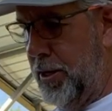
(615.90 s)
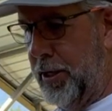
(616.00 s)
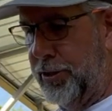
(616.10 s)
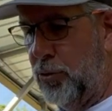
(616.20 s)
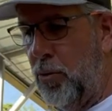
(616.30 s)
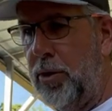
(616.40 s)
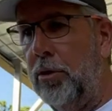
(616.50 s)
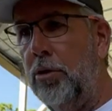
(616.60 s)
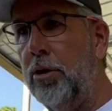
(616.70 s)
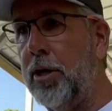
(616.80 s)
It's going to
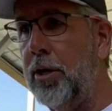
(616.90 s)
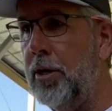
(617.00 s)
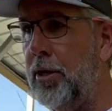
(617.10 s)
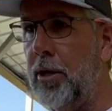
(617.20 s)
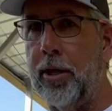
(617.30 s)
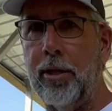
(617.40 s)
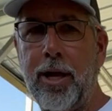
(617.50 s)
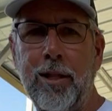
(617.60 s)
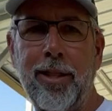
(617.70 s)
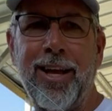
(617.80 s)
look a
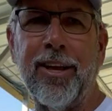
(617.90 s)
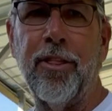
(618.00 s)
lot like